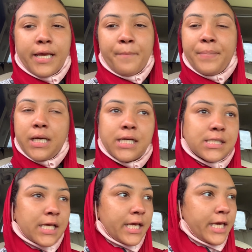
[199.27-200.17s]
Because
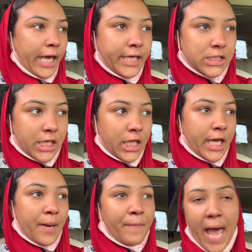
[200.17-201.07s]
he's
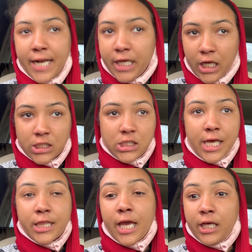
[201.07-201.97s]
yelling and panicking and
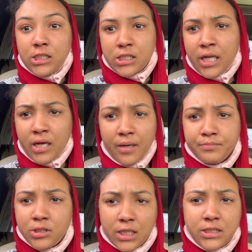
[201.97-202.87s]
saying that he's getting
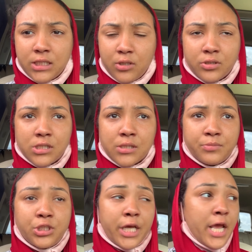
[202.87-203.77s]
abducted or
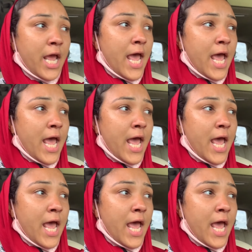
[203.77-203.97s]
some shit.